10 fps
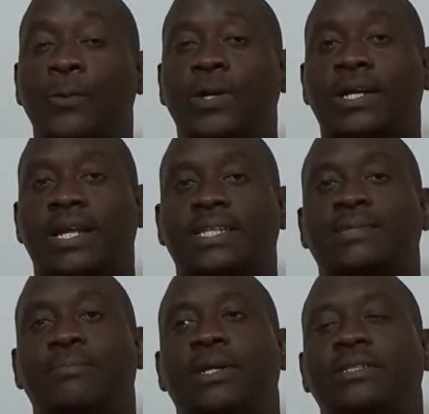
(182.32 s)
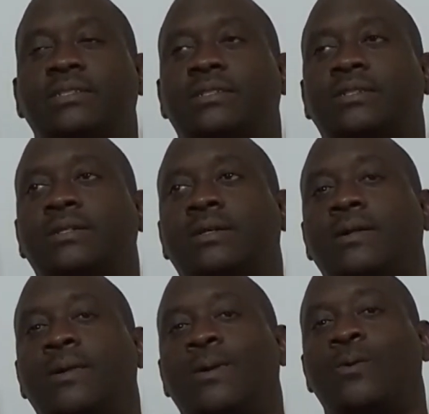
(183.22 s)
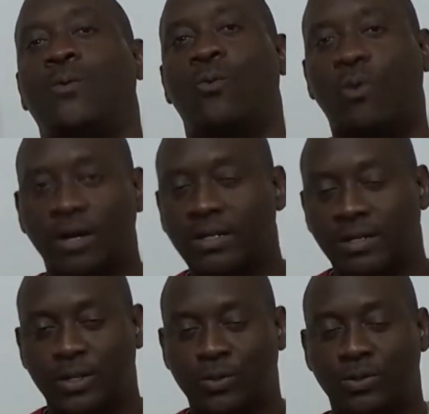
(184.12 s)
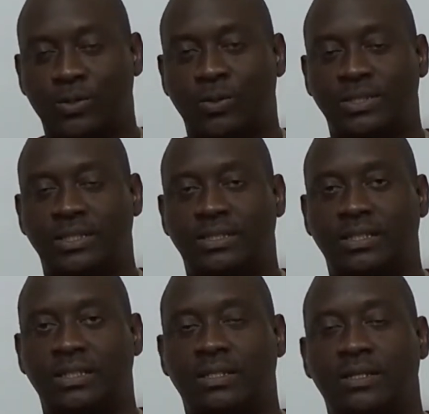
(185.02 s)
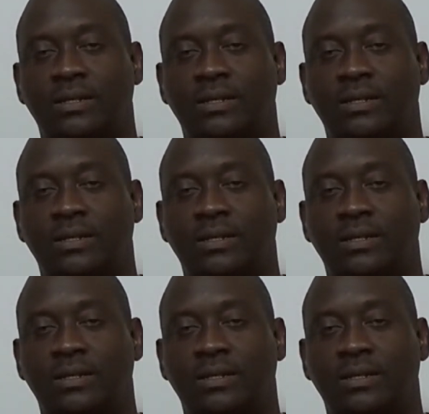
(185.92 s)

We could express 1 unknown quantity